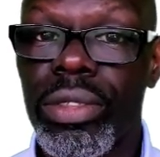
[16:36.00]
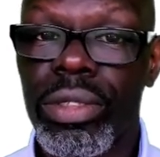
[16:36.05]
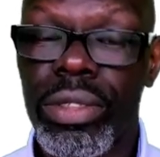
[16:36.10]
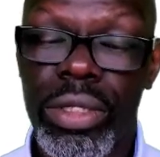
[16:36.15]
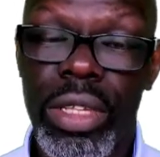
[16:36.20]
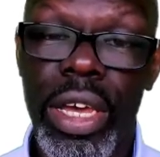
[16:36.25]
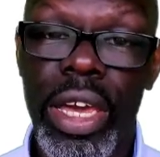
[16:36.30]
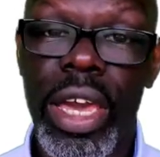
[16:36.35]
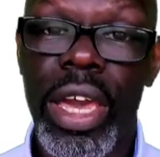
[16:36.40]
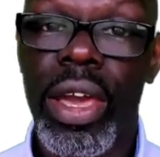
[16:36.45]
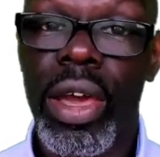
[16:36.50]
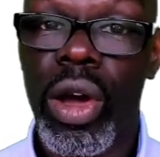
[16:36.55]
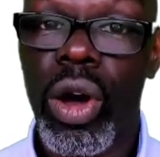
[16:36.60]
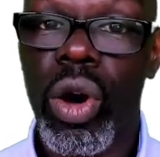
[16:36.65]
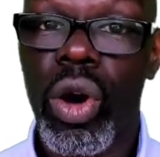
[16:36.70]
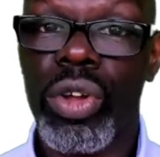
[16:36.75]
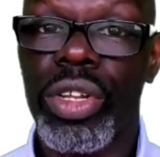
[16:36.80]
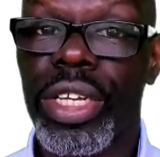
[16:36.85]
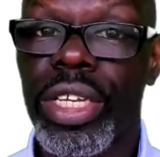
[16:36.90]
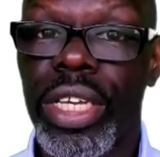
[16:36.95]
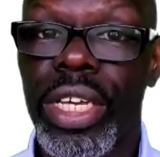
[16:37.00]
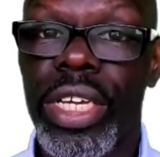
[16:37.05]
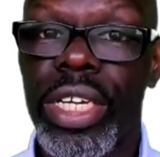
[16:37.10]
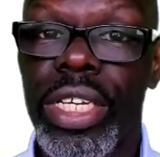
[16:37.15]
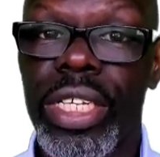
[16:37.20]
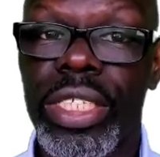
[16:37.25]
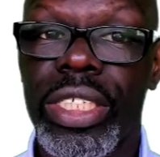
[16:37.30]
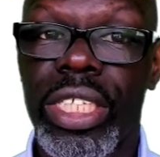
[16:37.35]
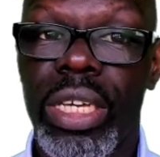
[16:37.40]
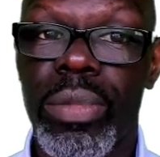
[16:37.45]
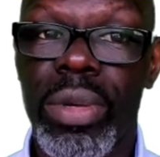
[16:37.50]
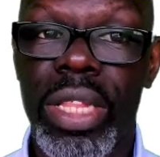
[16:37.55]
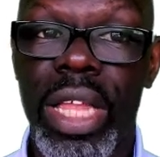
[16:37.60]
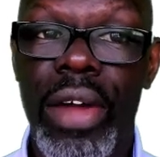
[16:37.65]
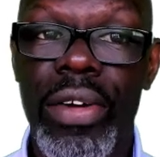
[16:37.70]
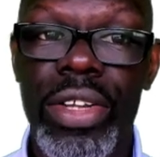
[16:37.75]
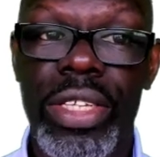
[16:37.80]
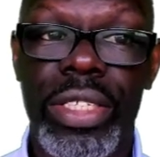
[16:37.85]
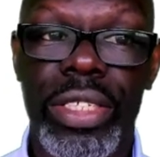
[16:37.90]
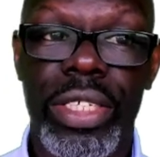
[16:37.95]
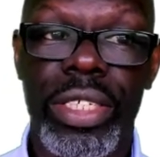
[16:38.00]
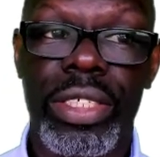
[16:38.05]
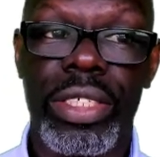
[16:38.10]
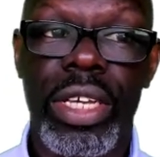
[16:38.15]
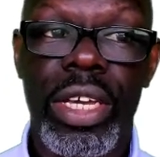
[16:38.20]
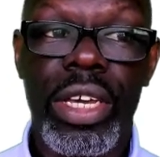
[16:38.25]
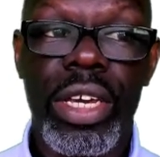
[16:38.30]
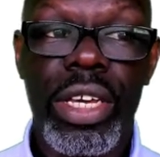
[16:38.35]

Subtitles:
there are the key similarities.